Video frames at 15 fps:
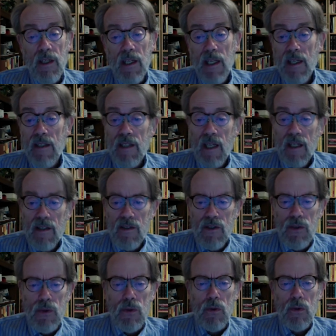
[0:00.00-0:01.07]
and not
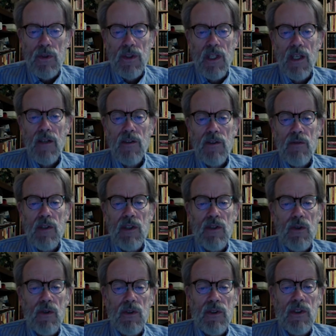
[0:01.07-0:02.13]
two scarce
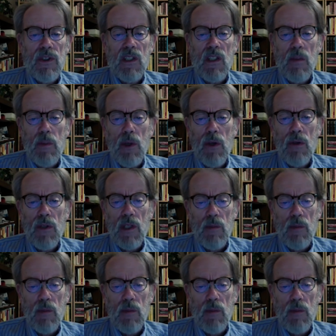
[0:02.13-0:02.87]
resources in the polling